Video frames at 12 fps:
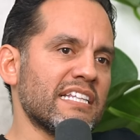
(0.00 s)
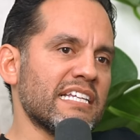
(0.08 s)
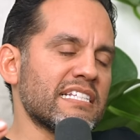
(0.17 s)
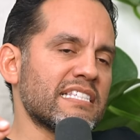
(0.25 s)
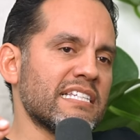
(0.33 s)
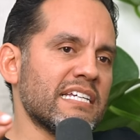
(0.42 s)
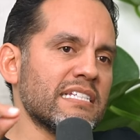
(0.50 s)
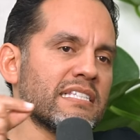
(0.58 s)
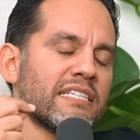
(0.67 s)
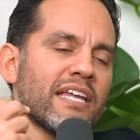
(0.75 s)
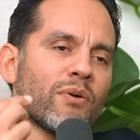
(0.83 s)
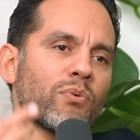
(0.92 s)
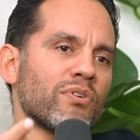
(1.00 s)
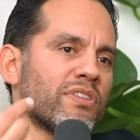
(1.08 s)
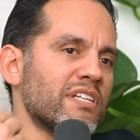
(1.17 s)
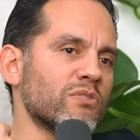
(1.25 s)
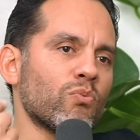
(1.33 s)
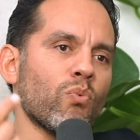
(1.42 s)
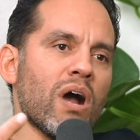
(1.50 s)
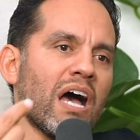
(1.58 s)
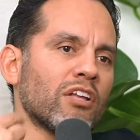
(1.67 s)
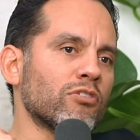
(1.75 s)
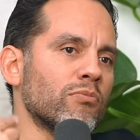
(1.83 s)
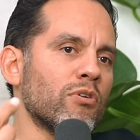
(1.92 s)
in the essenes there were these
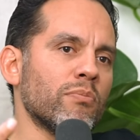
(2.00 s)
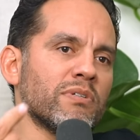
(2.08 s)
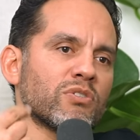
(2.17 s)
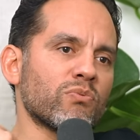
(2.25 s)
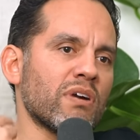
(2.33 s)
wild moments